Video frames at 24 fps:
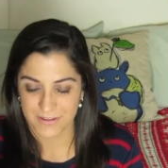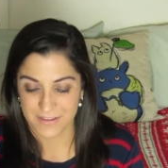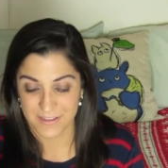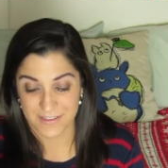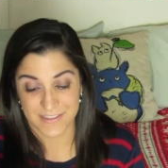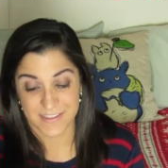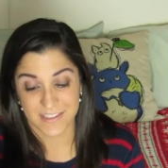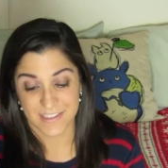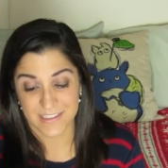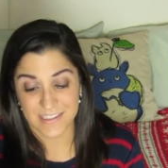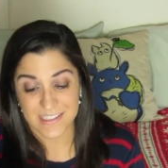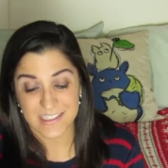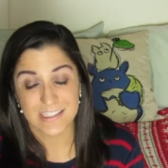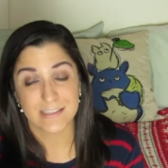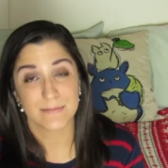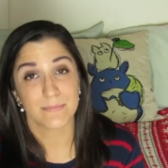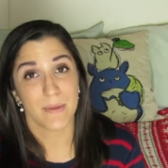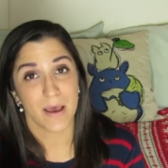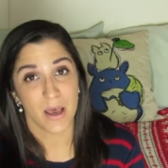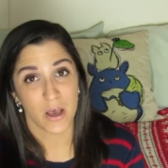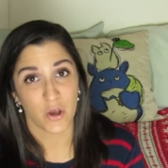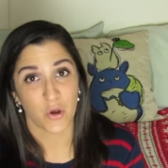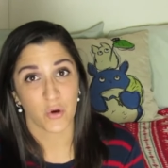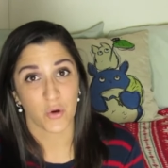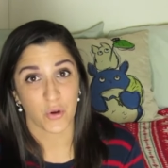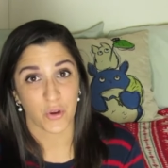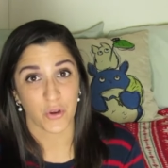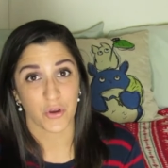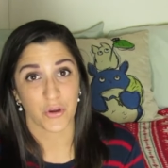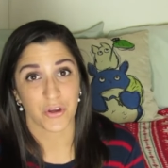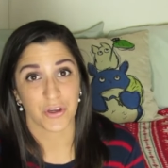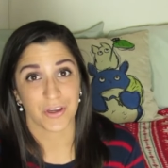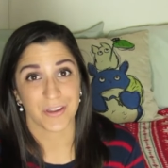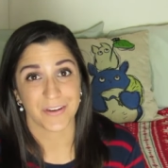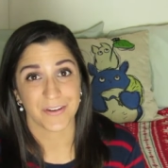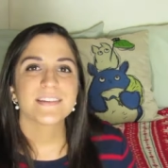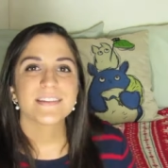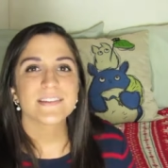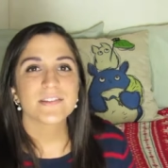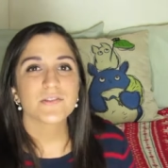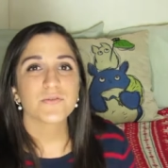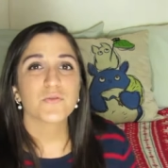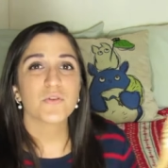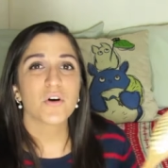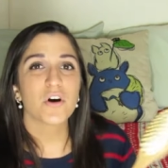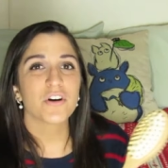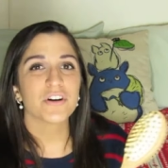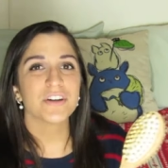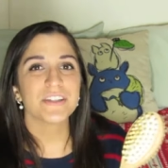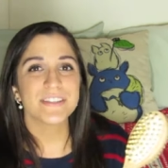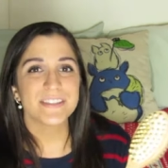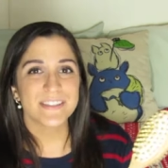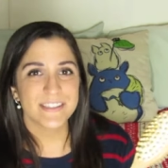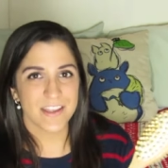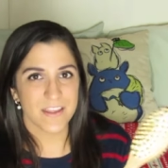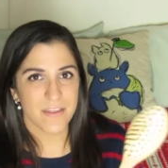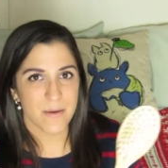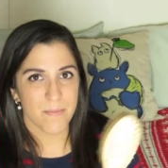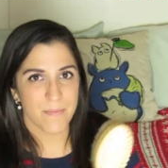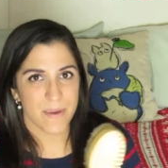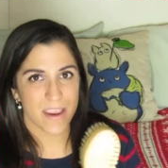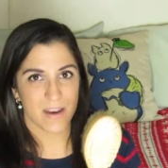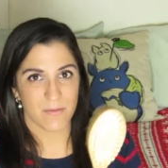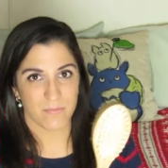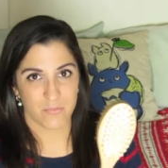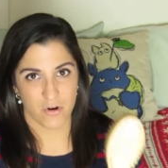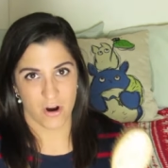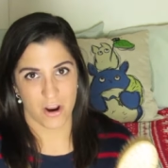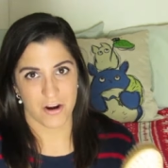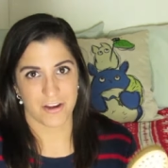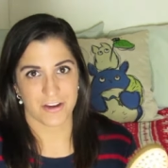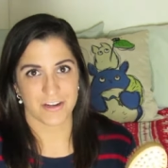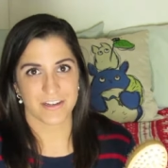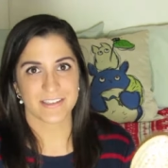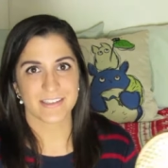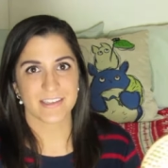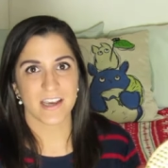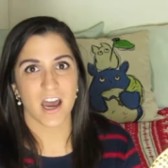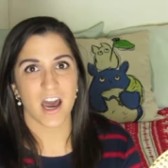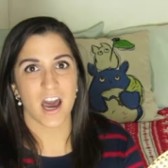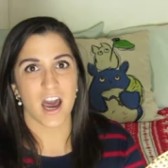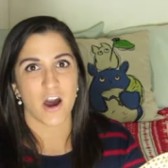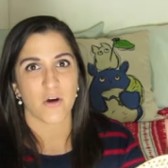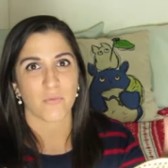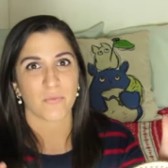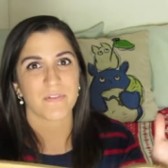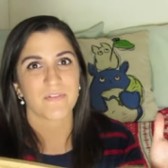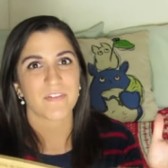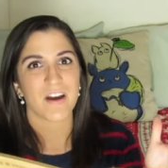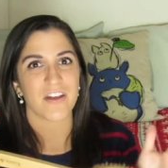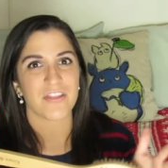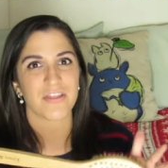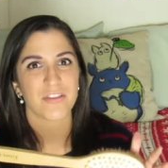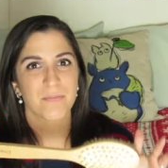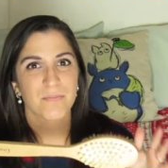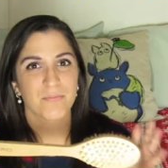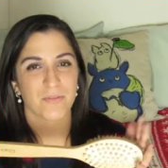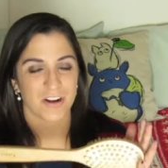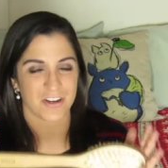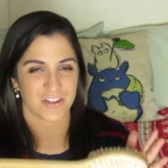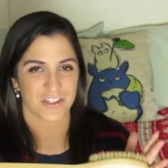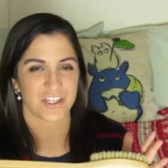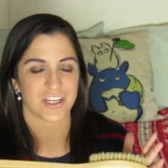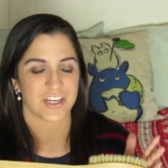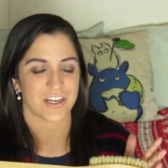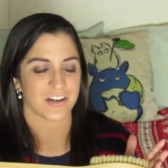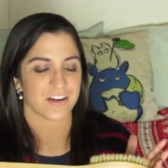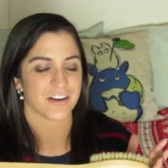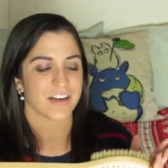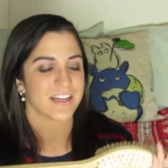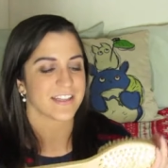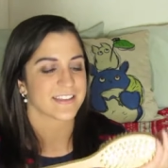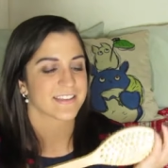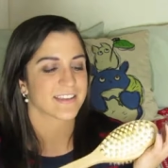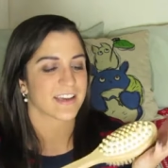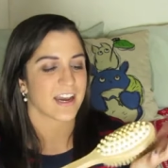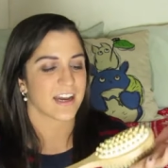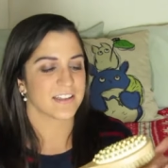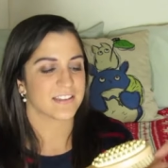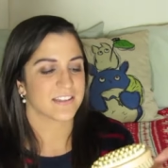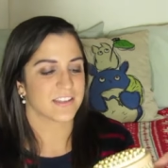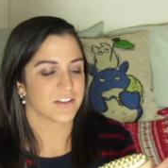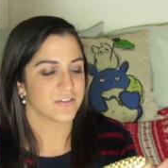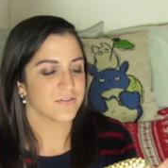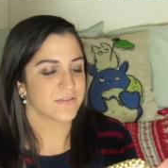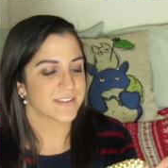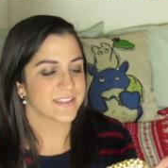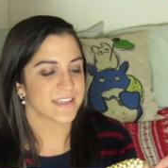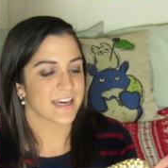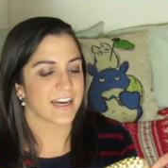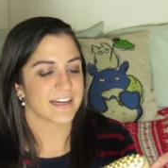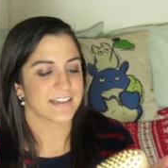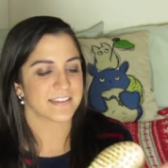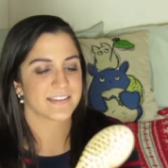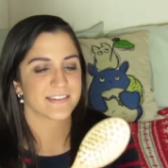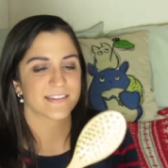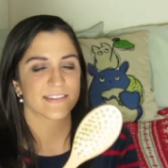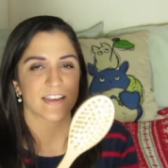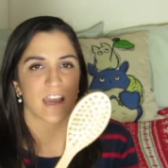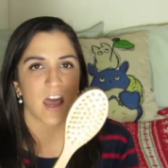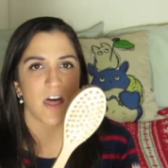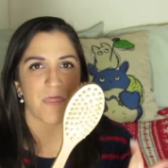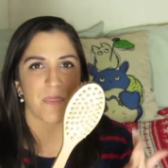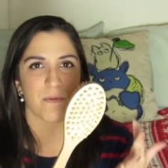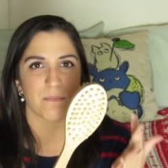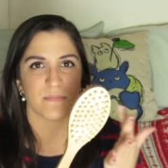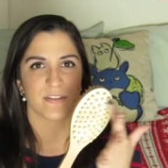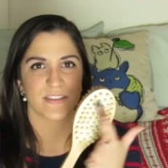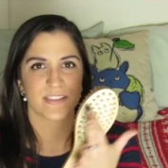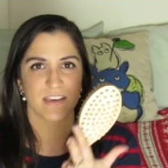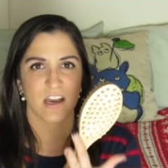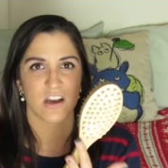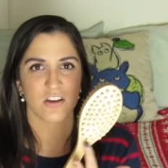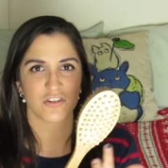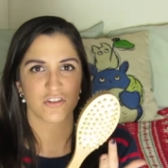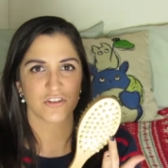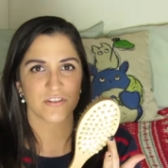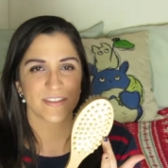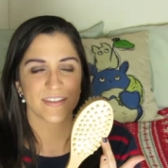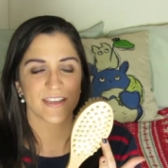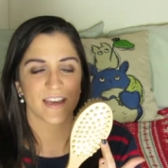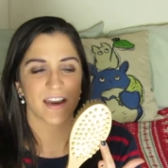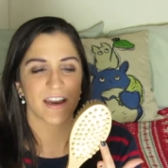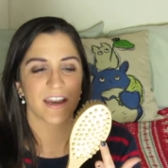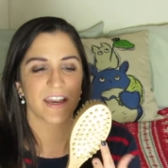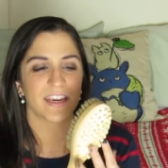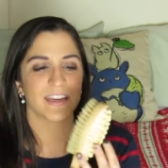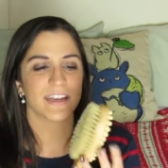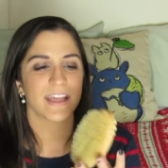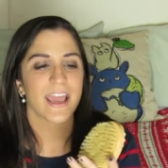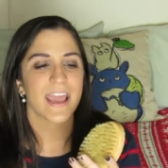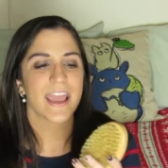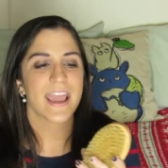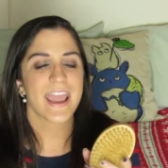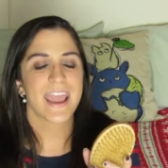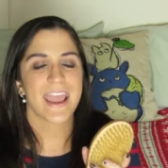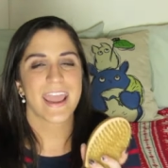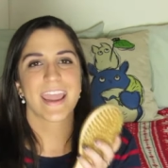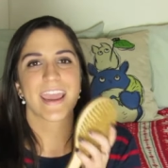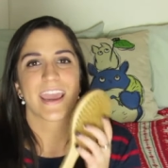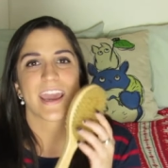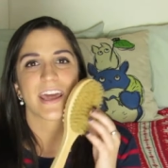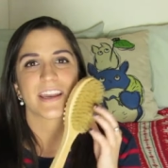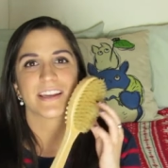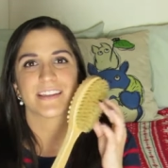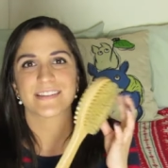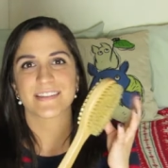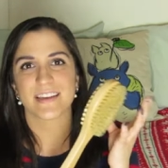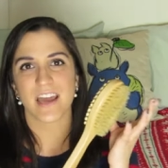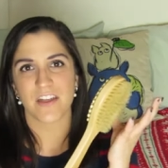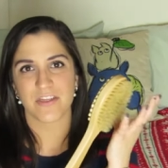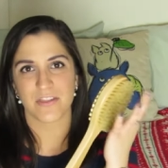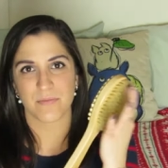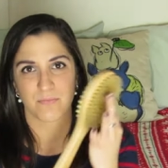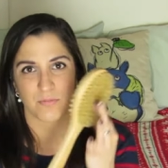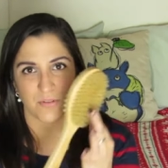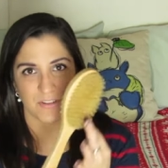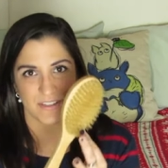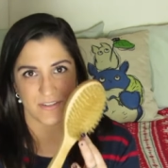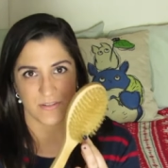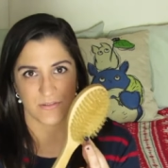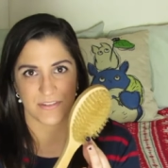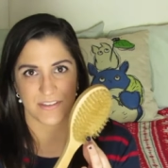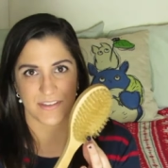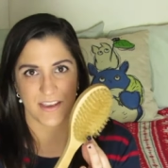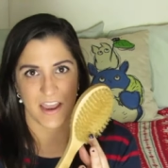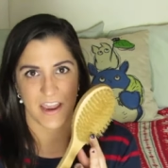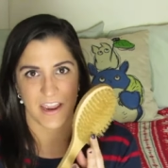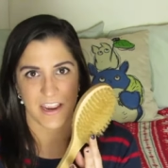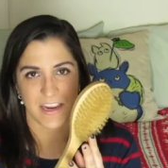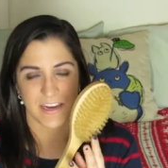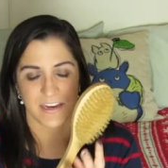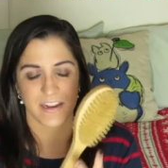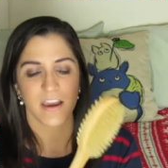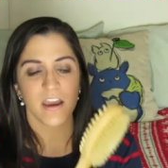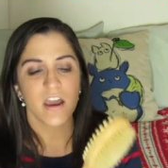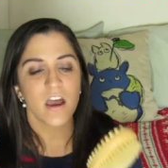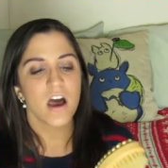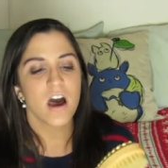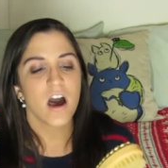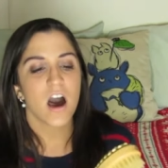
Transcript: does it smell good. So on to the main product. Uh, we've got the brush here. It's got two sides. It's got the massager side and he's got the bristle side.